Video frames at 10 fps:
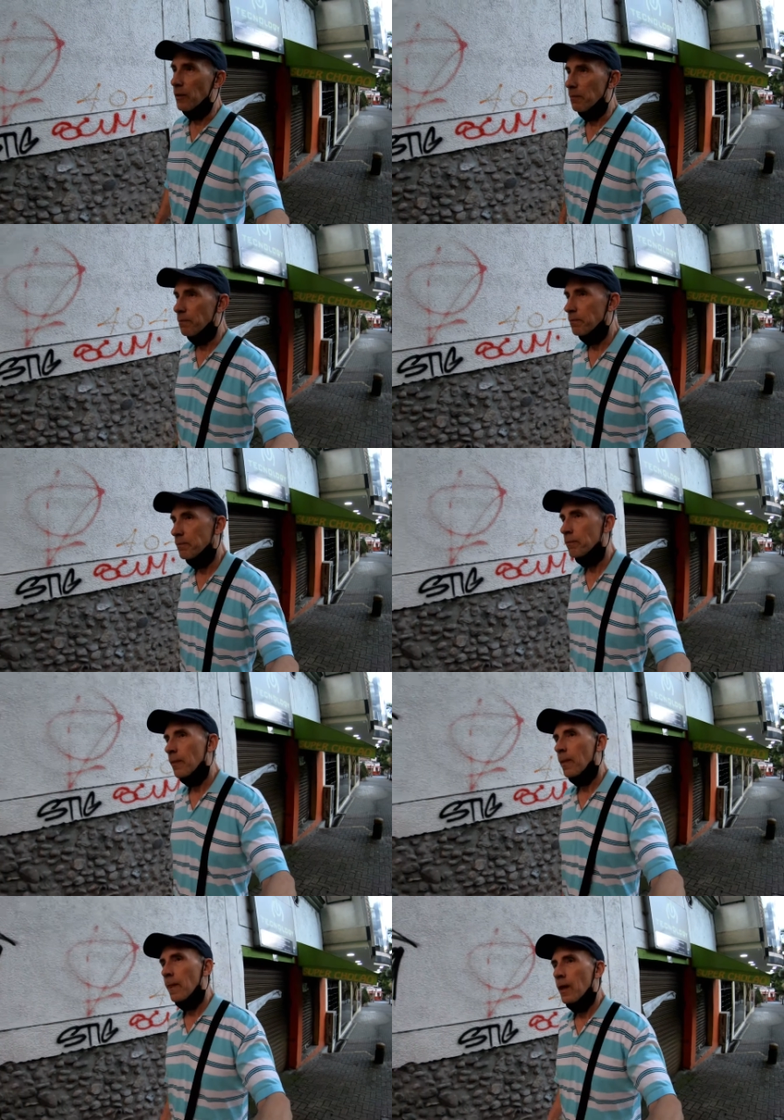
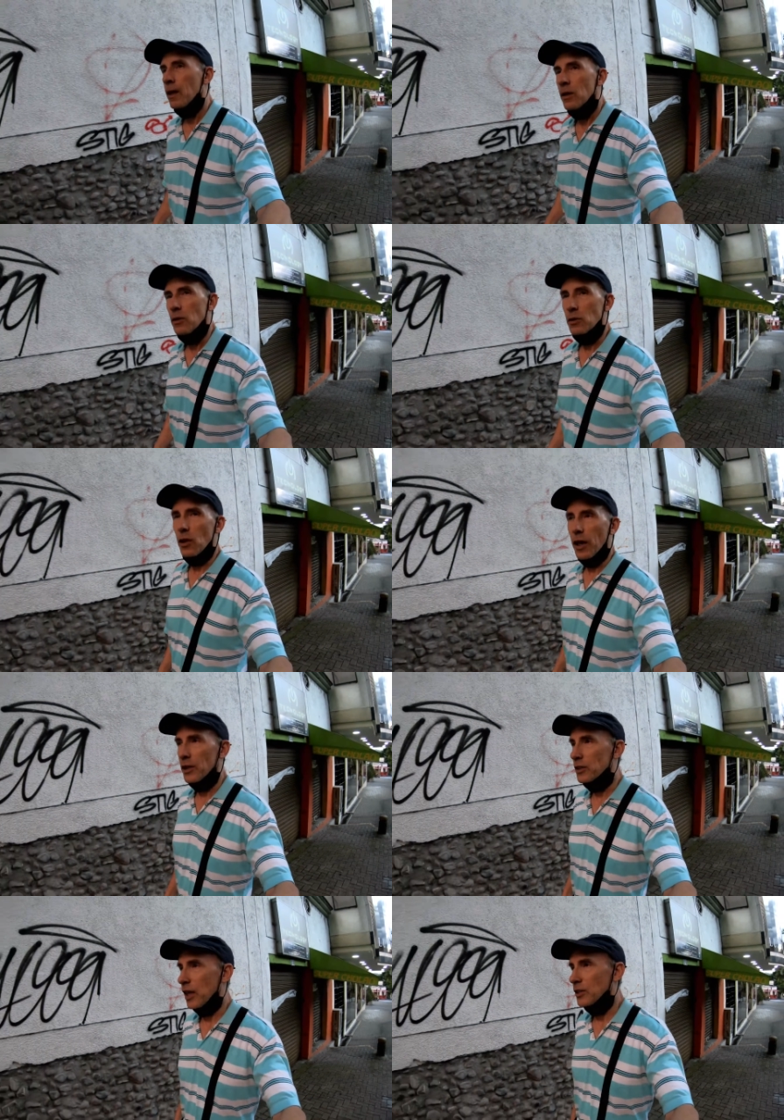There's a lot
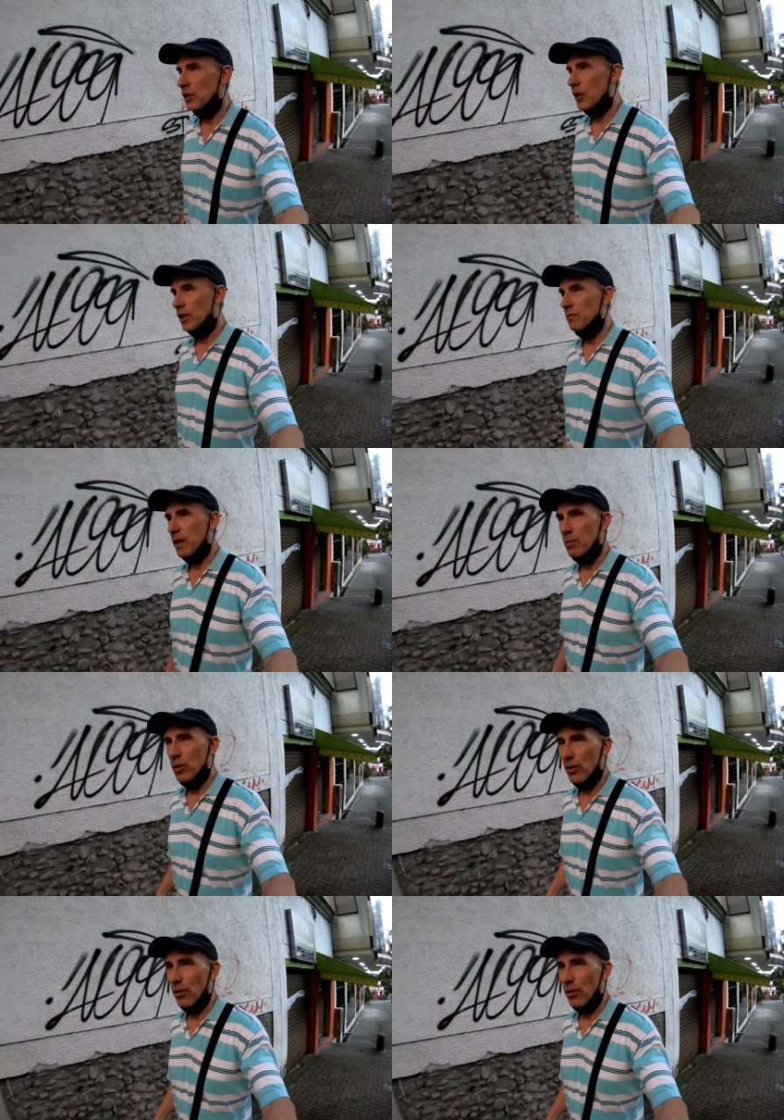of sketchy looking people